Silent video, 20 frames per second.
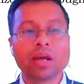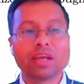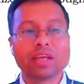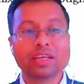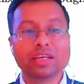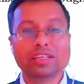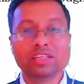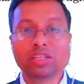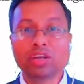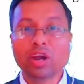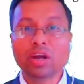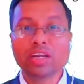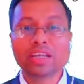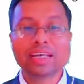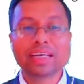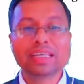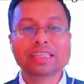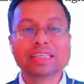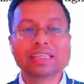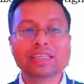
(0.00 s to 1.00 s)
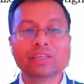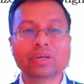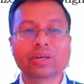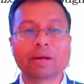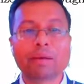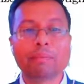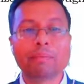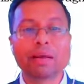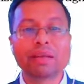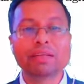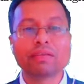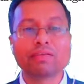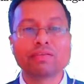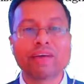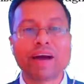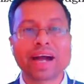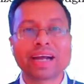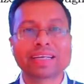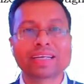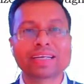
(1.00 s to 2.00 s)
It's not easy to combine the
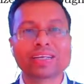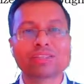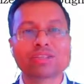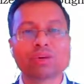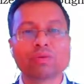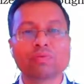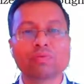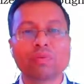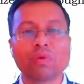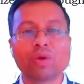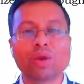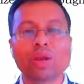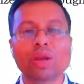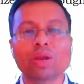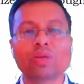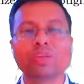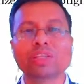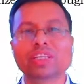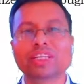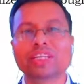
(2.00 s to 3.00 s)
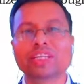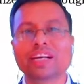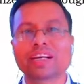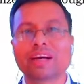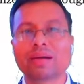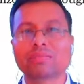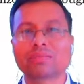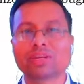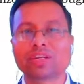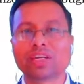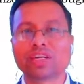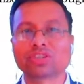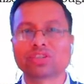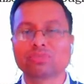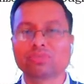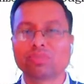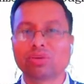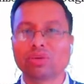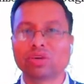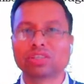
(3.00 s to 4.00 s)
factors of oral with written
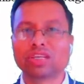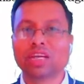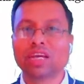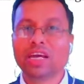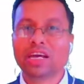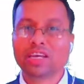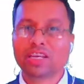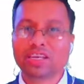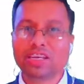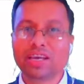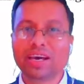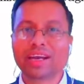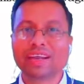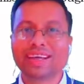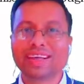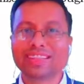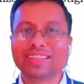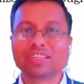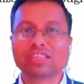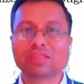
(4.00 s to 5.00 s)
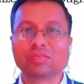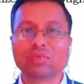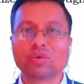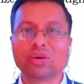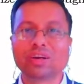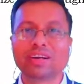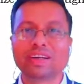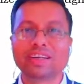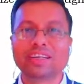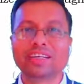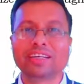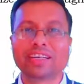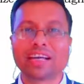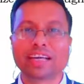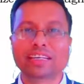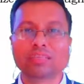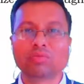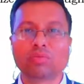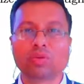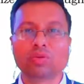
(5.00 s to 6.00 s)
communication, because here in this mode, in the
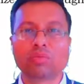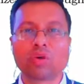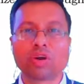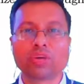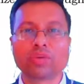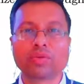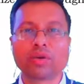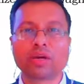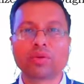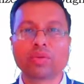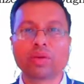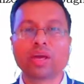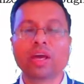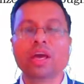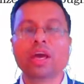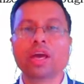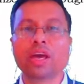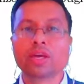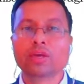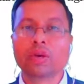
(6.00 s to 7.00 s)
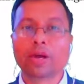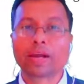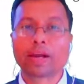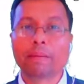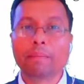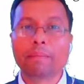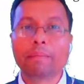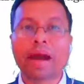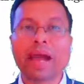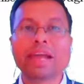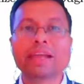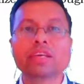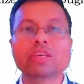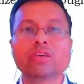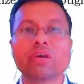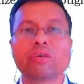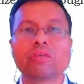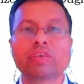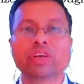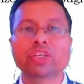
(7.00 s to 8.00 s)
text mode, what you are doing, you are combining
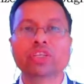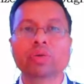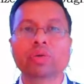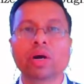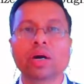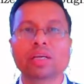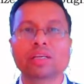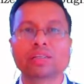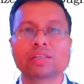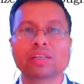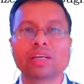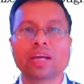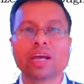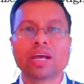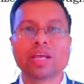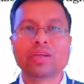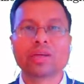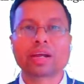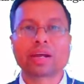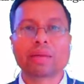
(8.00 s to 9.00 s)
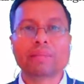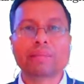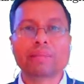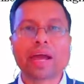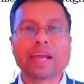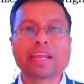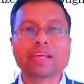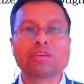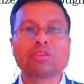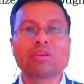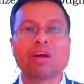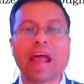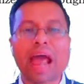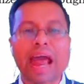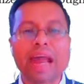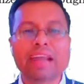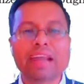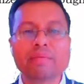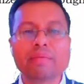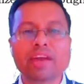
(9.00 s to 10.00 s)
your visuals, you are combining your
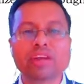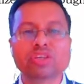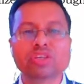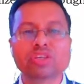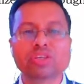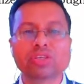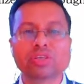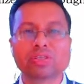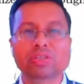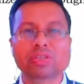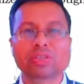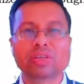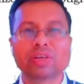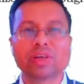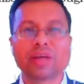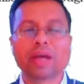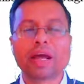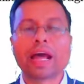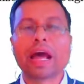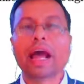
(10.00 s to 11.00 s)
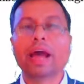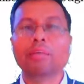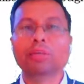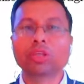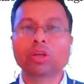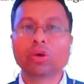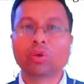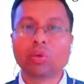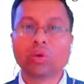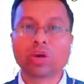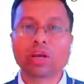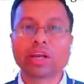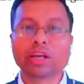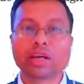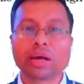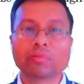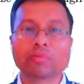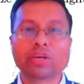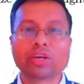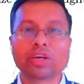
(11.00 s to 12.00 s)
animations. I mean, the oral
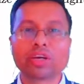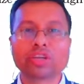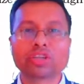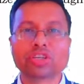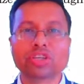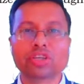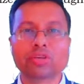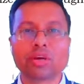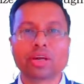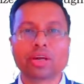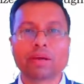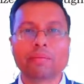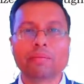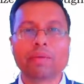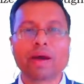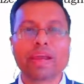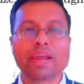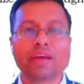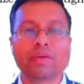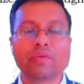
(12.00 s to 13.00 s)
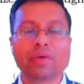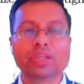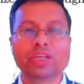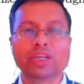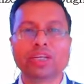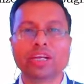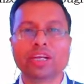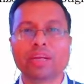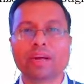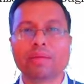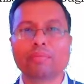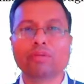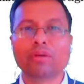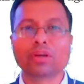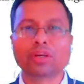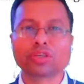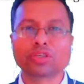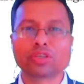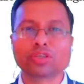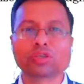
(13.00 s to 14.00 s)
communication you are combining with written
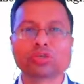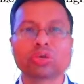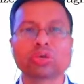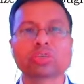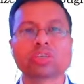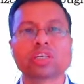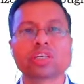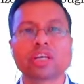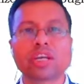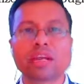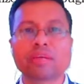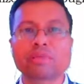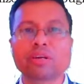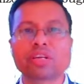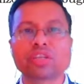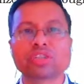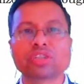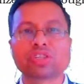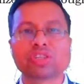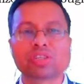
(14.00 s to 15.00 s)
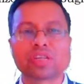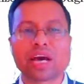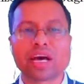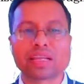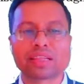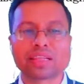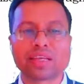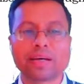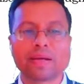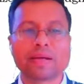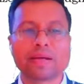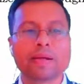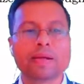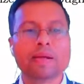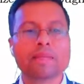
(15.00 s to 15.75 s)
communication. So certain limitations are there.